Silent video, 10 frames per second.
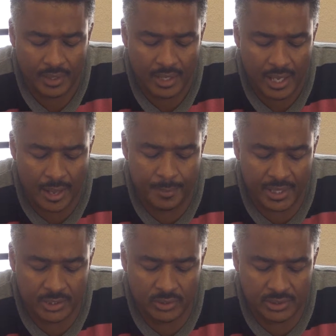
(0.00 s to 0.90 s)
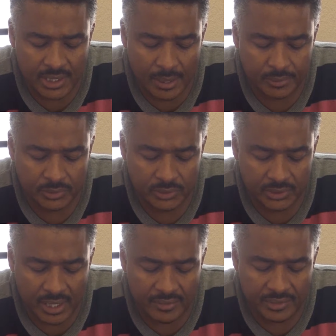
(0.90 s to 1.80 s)
I begged your disciples to
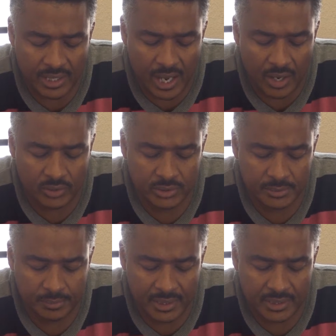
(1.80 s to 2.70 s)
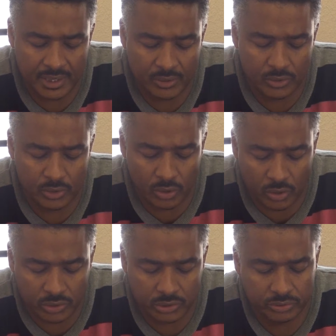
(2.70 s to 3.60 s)
drive it out, but they could
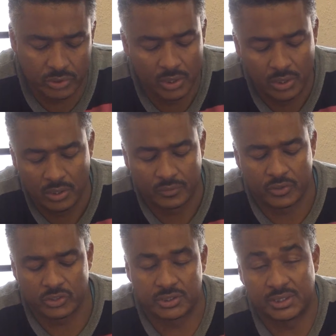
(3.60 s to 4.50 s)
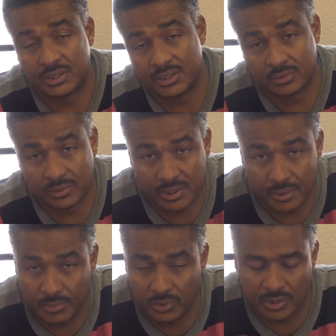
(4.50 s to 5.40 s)
not. Of course, Jesus was
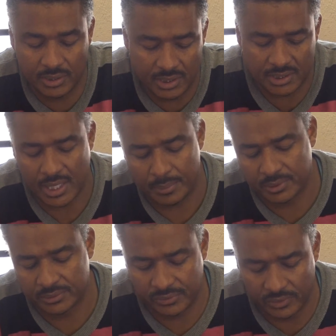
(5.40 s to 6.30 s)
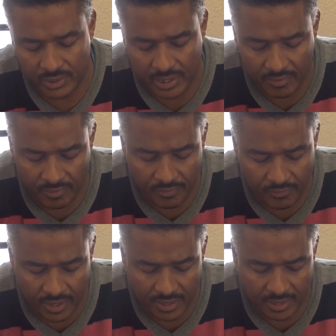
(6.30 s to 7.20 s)
rebuking the disciples for not having
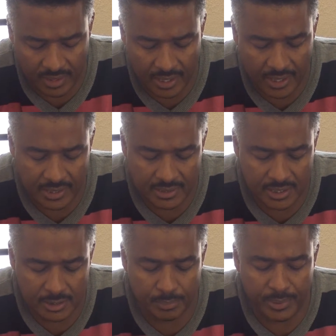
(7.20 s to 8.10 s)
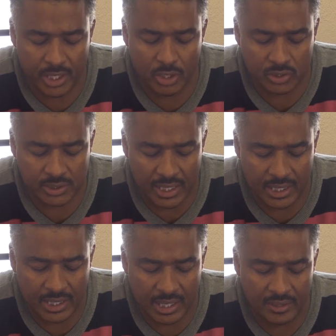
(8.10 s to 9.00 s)
faith there, and he says, Bring your son here.